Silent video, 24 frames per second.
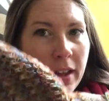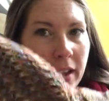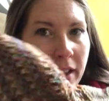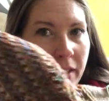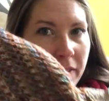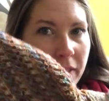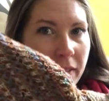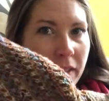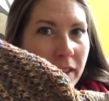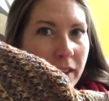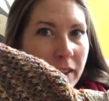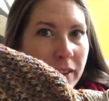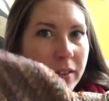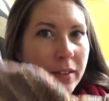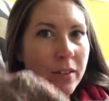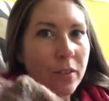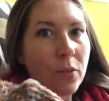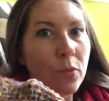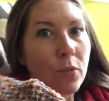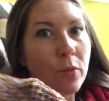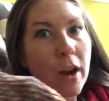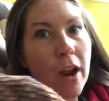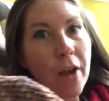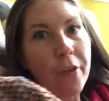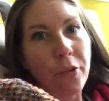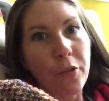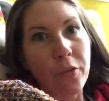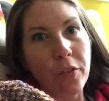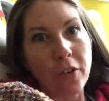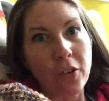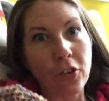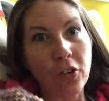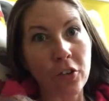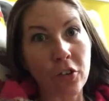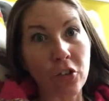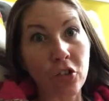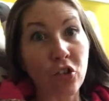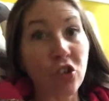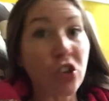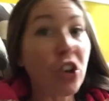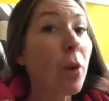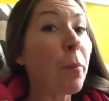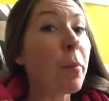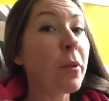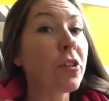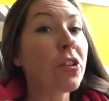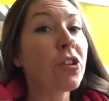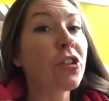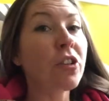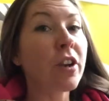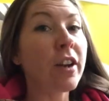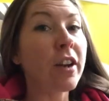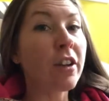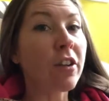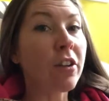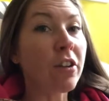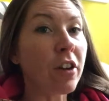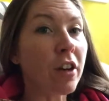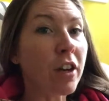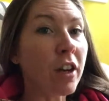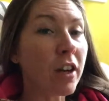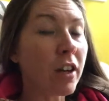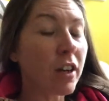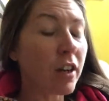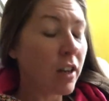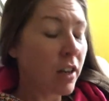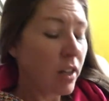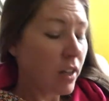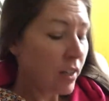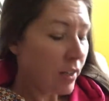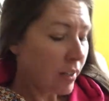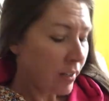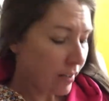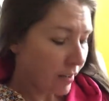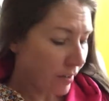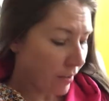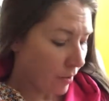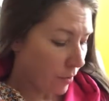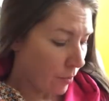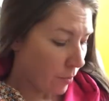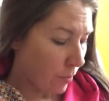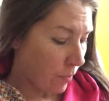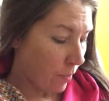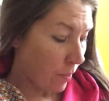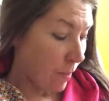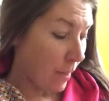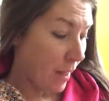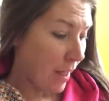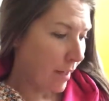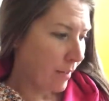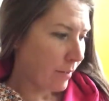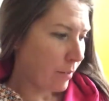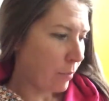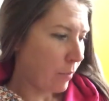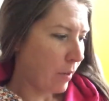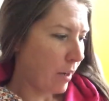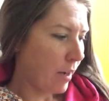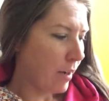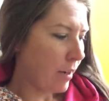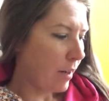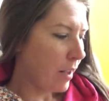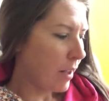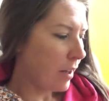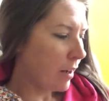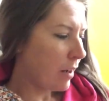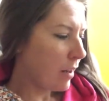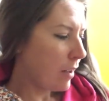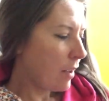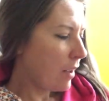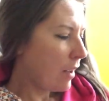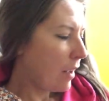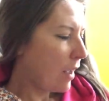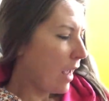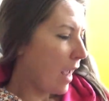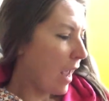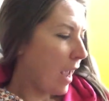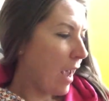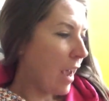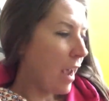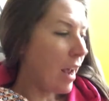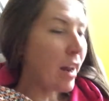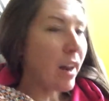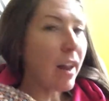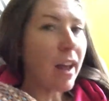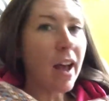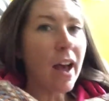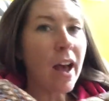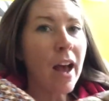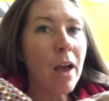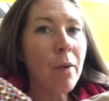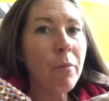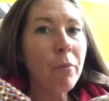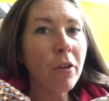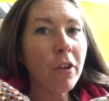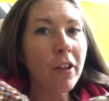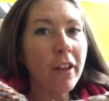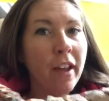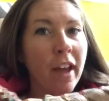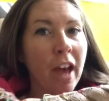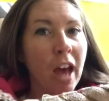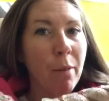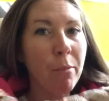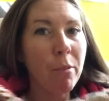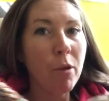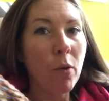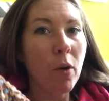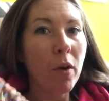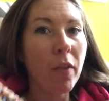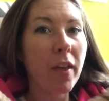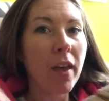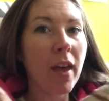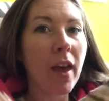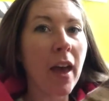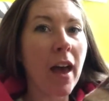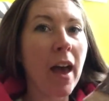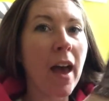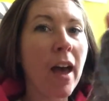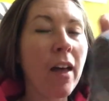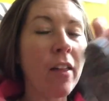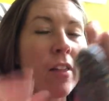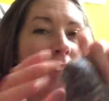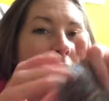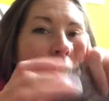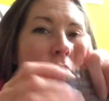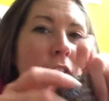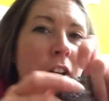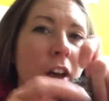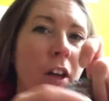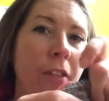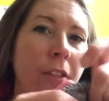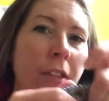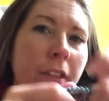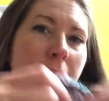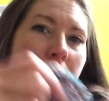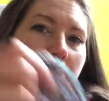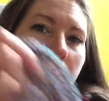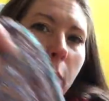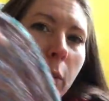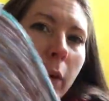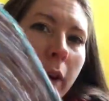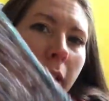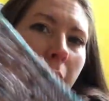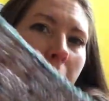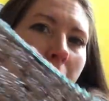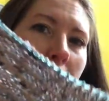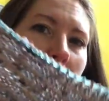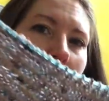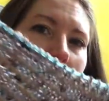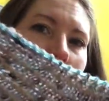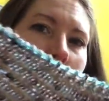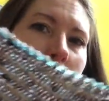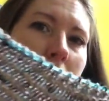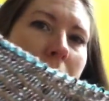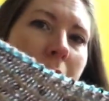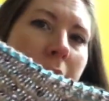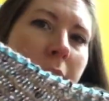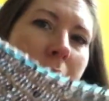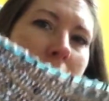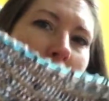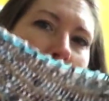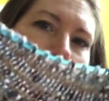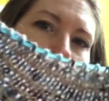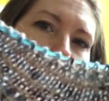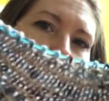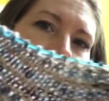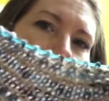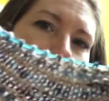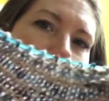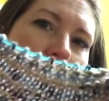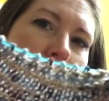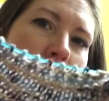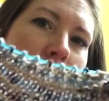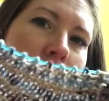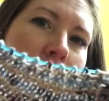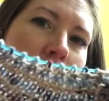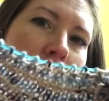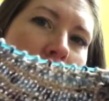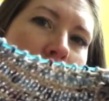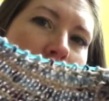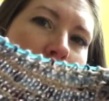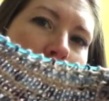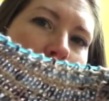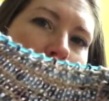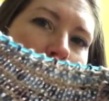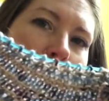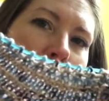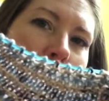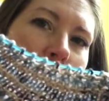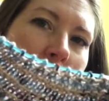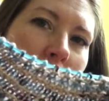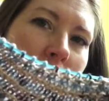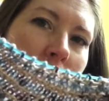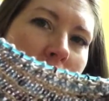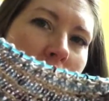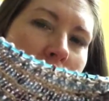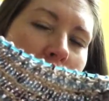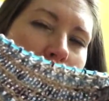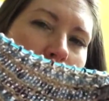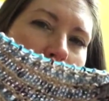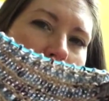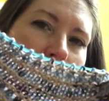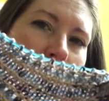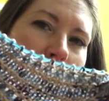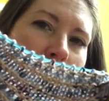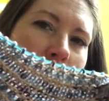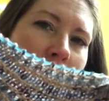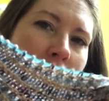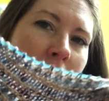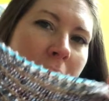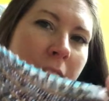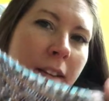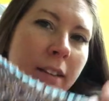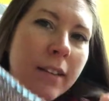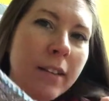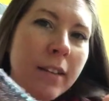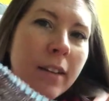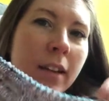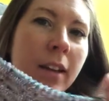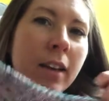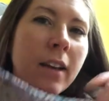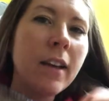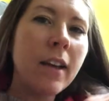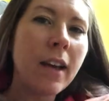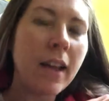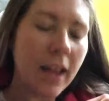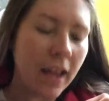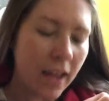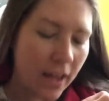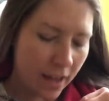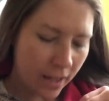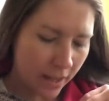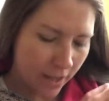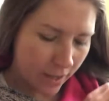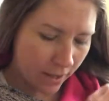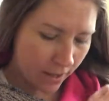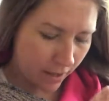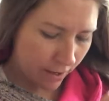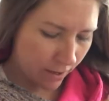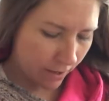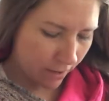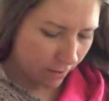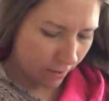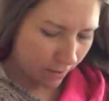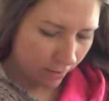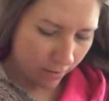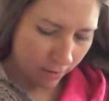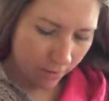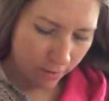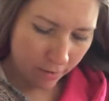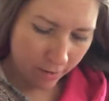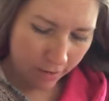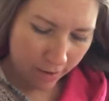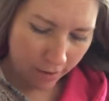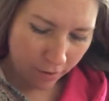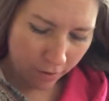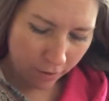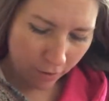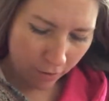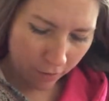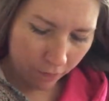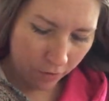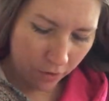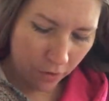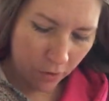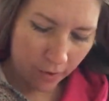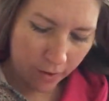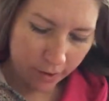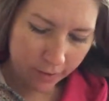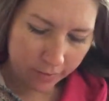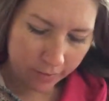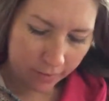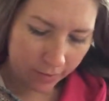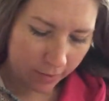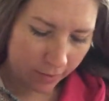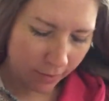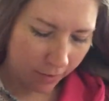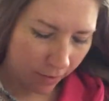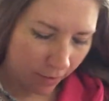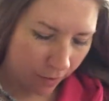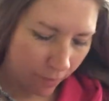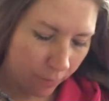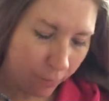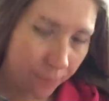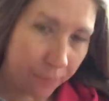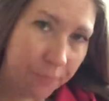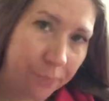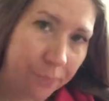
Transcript: and this rather than just jumping straight to dark. So that's what I did. And I'm really happy with it. I love how this one color is mixing in there. I think it's really nice. And I don't know if you guys can tell,